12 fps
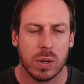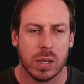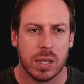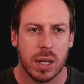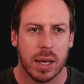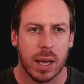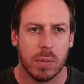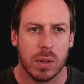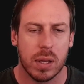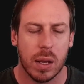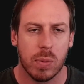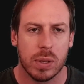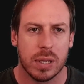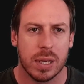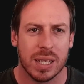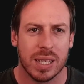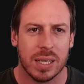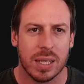We're setting up the Tailwind
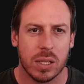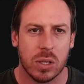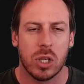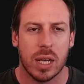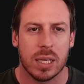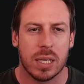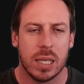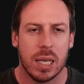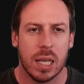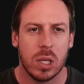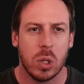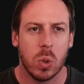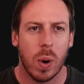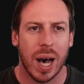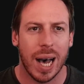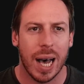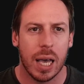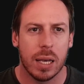CSS and shadcn
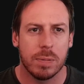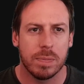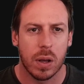UI.